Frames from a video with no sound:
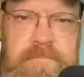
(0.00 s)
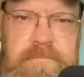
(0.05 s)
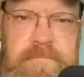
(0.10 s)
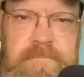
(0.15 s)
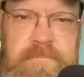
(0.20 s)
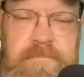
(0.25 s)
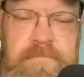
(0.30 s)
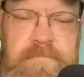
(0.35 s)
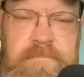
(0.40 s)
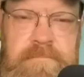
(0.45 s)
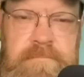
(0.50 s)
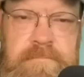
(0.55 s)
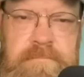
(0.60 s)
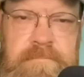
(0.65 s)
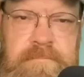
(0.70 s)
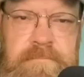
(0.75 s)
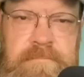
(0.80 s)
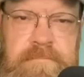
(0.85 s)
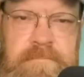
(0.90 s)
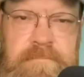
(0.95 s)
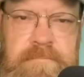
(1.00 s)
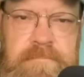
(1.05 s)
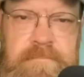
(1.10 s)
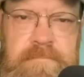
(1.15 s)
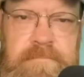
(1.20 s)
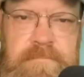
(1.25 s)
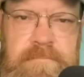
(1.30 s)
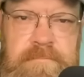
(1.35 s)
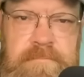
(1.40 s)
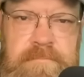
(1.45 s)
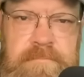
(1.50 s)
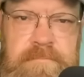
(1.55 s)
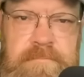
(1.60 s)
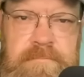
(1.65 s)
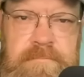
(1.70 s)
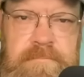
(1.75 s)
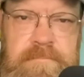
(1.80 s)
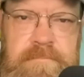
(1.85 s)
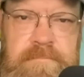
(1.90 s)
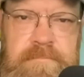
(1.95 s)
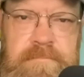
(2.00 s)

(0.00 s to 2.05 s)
[no speech]